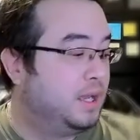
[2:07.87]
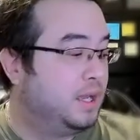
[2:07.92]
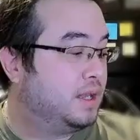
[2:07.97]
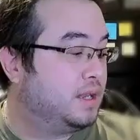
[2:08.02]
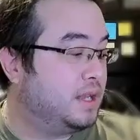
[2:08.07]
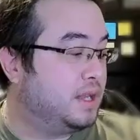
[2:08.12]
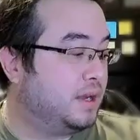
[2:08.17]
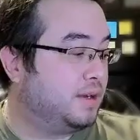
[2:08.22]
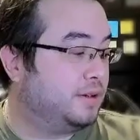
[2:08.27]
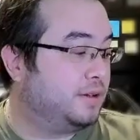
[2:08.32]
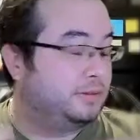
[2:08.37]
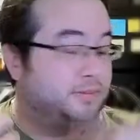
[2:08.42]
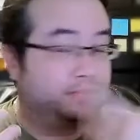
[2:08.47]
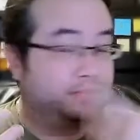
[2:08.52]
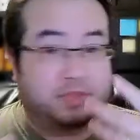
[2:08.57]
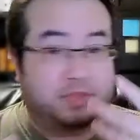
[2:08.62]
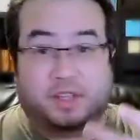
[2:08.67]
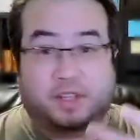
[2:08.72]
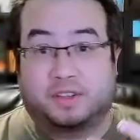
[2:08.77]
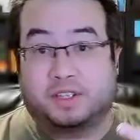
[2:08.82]
Now,
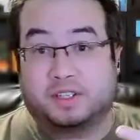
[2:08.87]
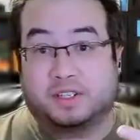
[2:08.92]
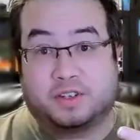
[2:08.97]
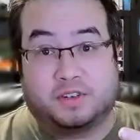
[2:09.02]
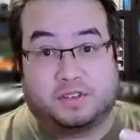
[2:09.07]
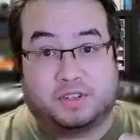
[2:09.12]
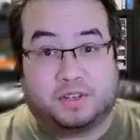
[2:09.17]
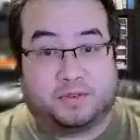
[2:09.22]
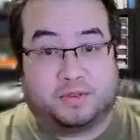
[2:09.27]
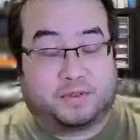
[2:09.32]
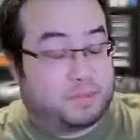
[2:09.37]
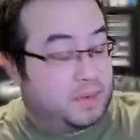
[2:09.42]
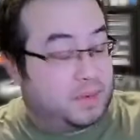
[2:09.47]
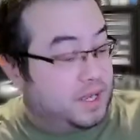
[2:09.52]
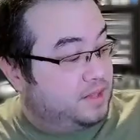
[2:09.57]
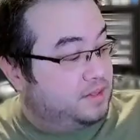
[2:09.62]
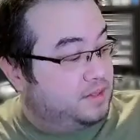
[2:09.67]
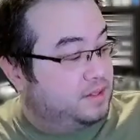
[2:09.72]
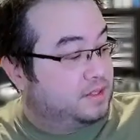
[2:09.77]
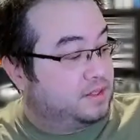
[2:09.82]
other things you've seen for
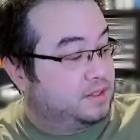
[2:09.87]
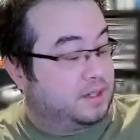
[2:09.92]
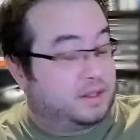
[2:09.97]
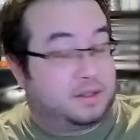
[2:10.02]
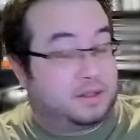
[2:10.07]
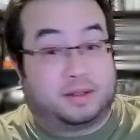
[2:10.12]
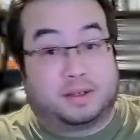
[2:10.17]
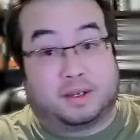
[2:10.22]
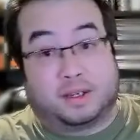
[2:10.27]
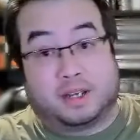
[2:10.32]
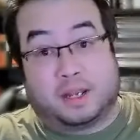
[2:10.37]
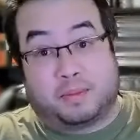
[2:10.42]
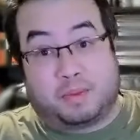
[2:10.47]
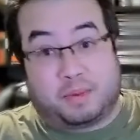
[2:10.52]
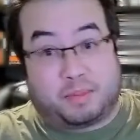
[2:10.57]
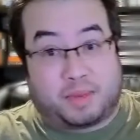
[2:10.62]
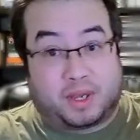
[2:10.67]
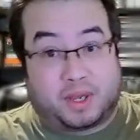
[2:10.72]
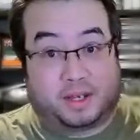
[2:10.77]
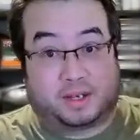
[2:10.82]
pens is like an
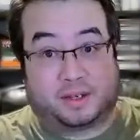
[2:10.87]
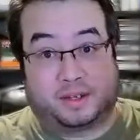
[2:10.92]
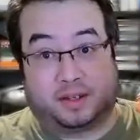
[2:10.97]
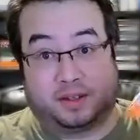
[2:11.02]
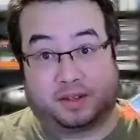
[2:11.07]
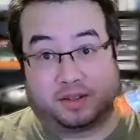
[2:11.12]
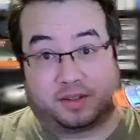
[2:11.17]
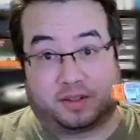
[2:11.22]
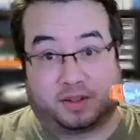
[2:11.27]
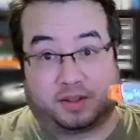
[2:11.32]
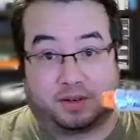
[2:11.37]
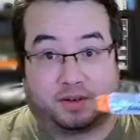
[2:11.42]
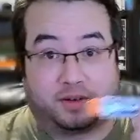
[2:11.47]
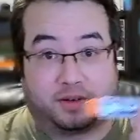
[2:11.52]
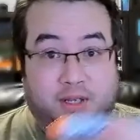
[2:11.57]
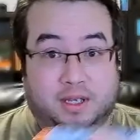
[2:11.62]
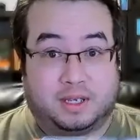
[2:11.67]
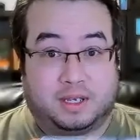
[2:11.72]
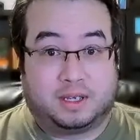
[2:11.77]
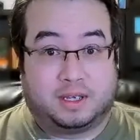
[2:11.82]
EpiPen. So
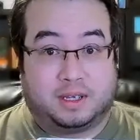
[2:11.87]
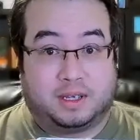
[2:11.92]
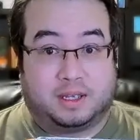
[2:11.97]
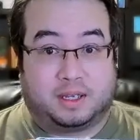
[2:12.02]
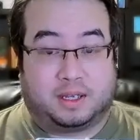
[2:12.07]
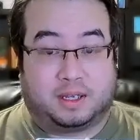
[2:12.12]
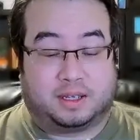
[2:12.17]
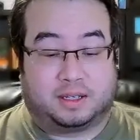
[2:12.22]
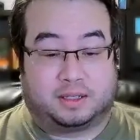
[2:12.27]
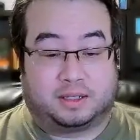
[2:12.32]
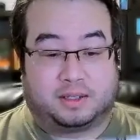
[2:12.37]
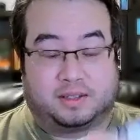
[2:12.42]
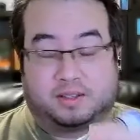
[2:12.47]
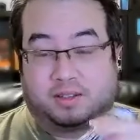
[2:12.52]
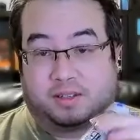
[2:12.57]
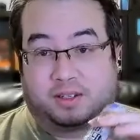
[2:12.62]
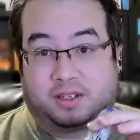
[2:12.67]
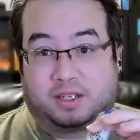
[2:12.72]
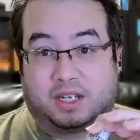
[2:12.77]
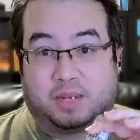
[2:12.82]
this is
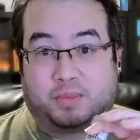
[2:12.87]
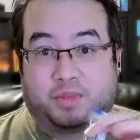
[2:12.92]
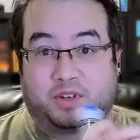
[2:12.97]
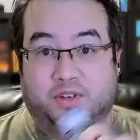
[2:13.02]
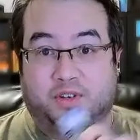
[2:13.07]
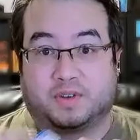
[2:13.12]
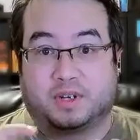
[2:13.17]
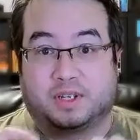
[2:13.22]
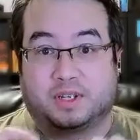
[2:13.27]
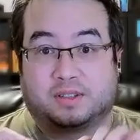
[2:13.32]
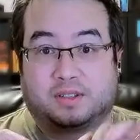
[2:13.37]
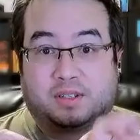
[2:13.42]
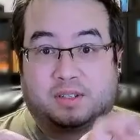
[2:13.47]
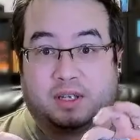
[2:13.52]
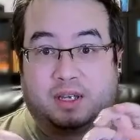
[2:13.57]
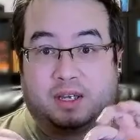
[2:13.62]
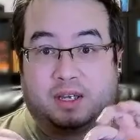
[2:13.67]
like a demo device,